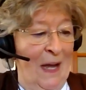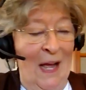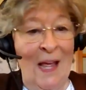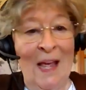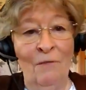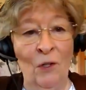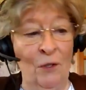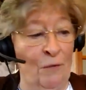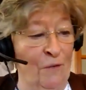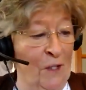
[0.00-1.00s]
I have all
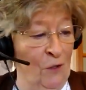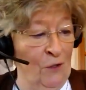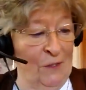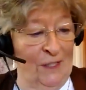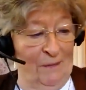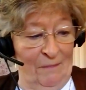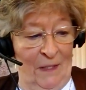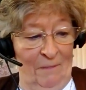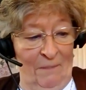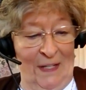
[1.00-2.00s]
the figures
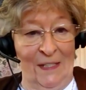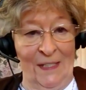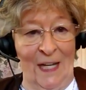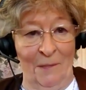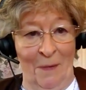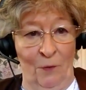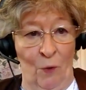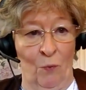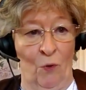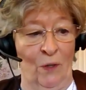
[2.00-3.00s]
inside my
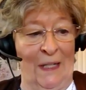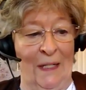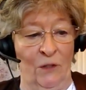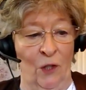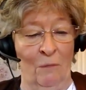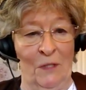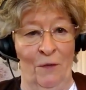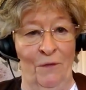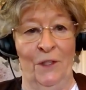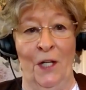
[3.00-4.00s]
report in terms
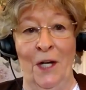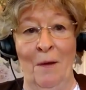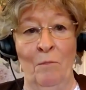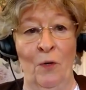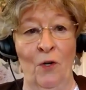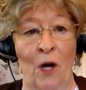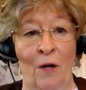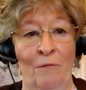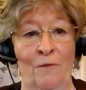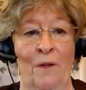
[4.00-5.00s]
of the number
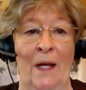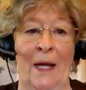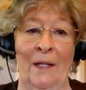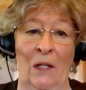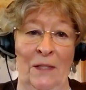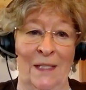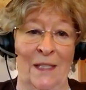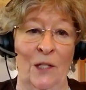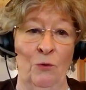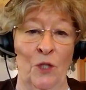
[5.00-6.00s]
of, and I'll
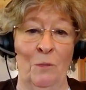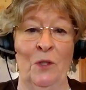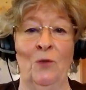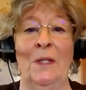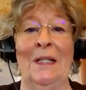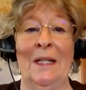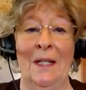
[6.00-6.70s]
distinguish between